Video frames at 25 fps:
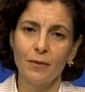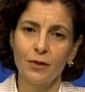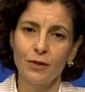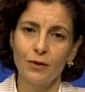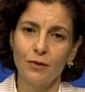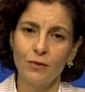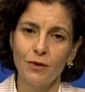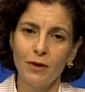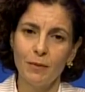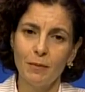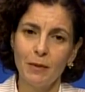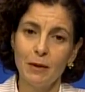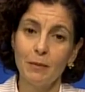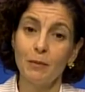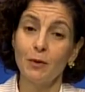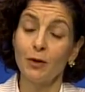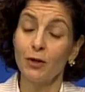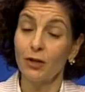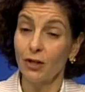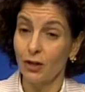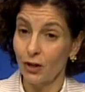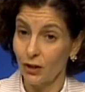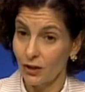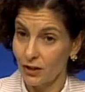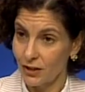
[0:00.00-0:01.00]
3 people,
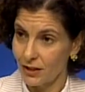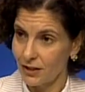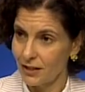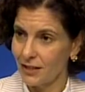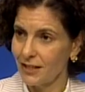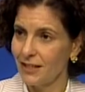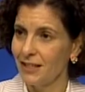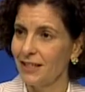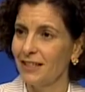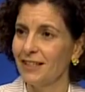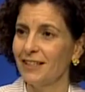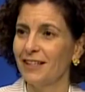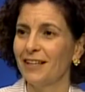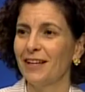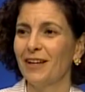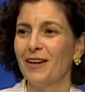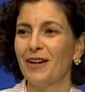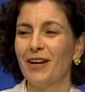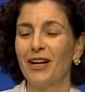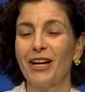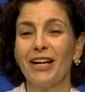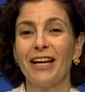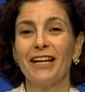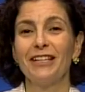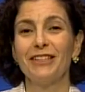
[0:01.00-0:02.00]
Kirsty
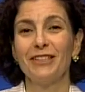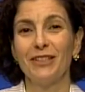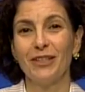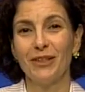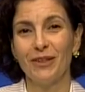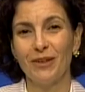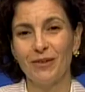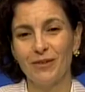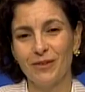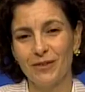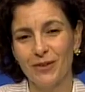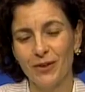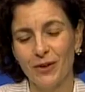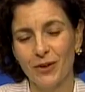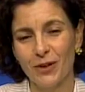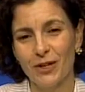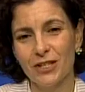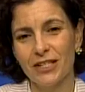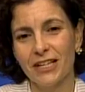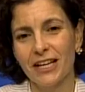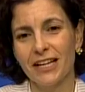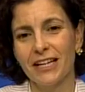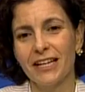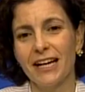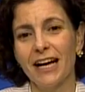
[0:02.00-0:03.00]
Klette, of
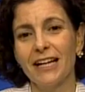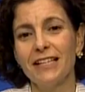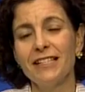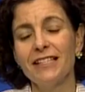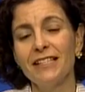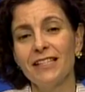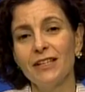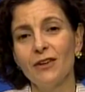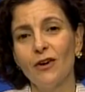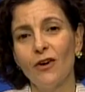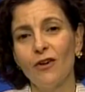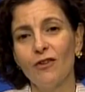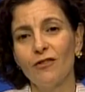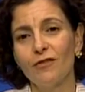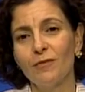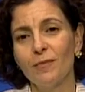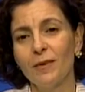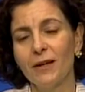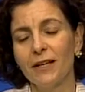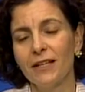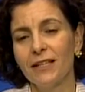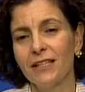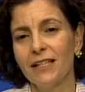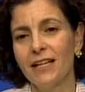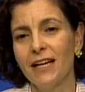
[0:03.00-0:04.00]
course, and Nancy
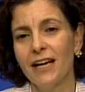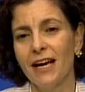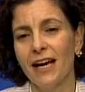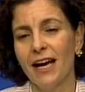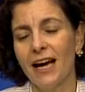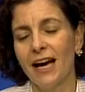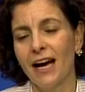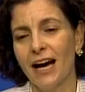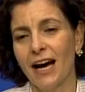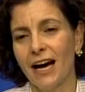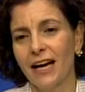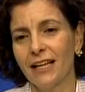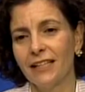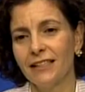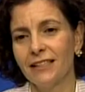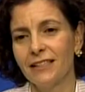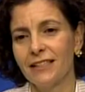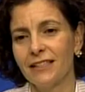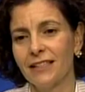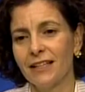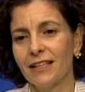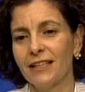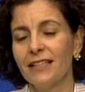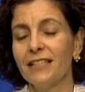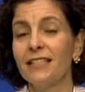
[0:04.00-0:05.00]
Hoffman, and
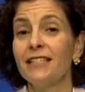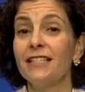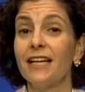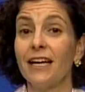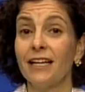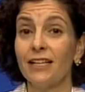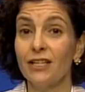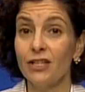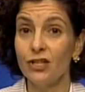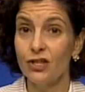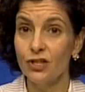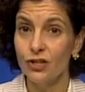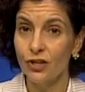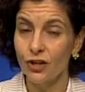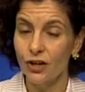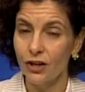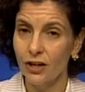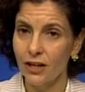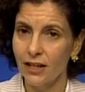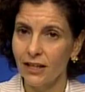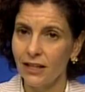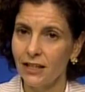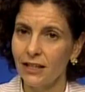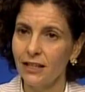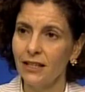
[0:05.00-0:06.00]
Dennis
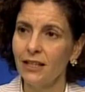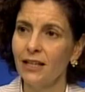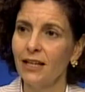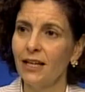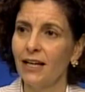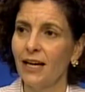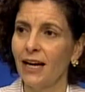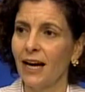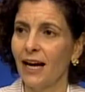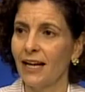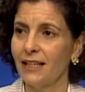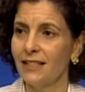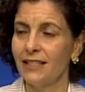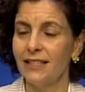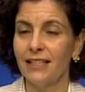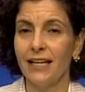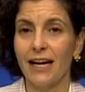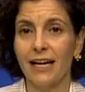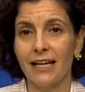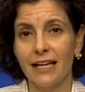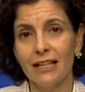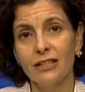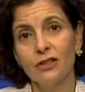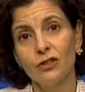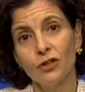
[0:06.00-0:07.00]
Shirley, and
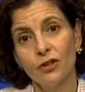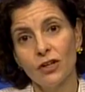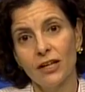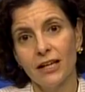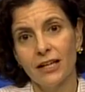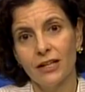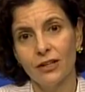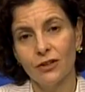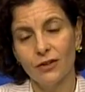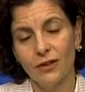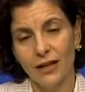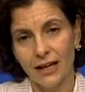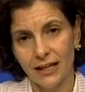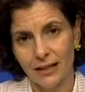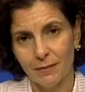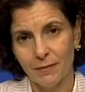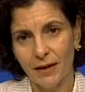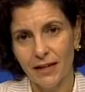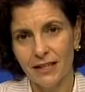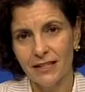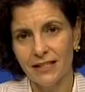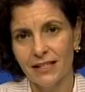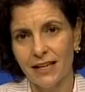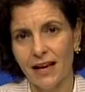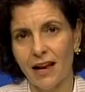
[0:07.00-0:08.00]
Diana Toledo and
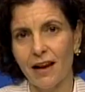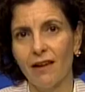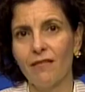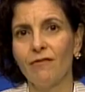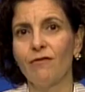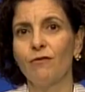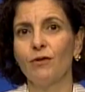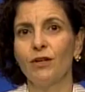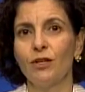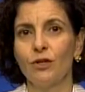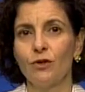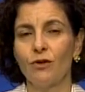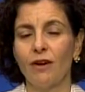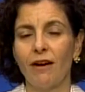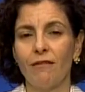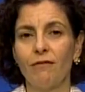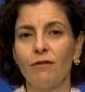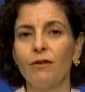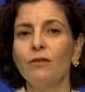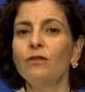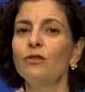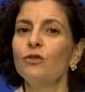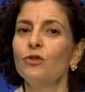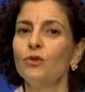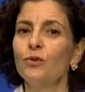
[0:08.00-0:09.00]
myself, we
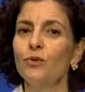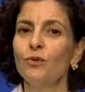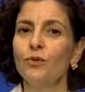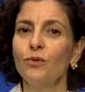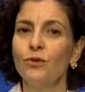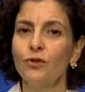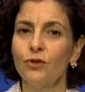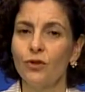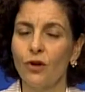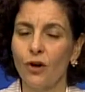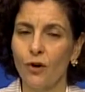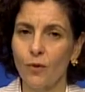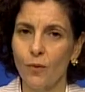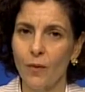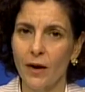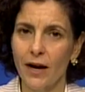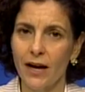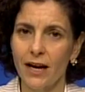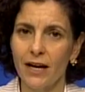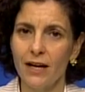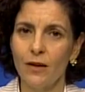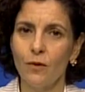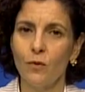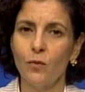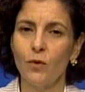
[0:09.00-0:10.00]
traveled to
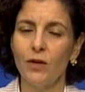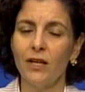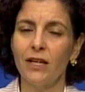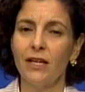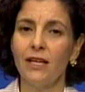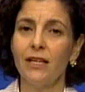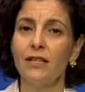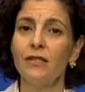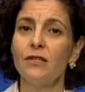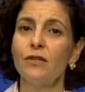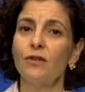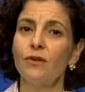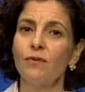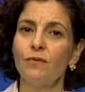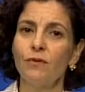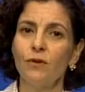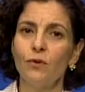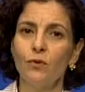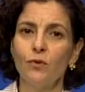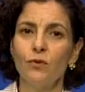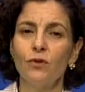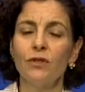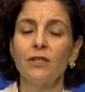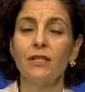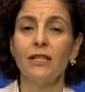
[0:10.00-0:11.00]
Norway. We
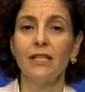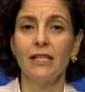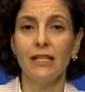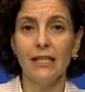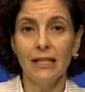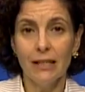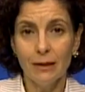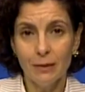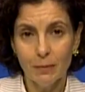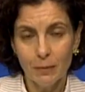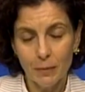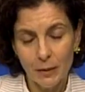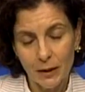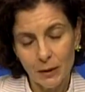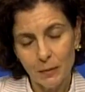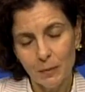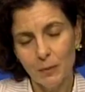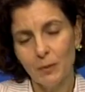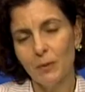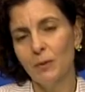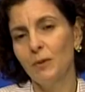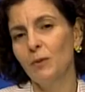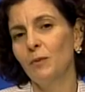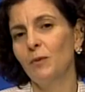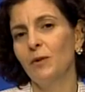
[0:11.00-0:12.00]
interviewed key
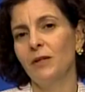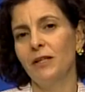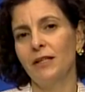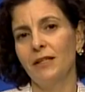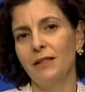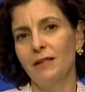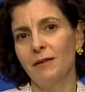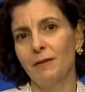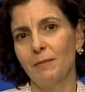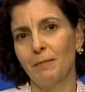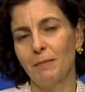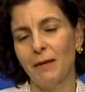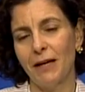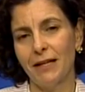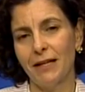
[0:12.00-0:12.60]
people. We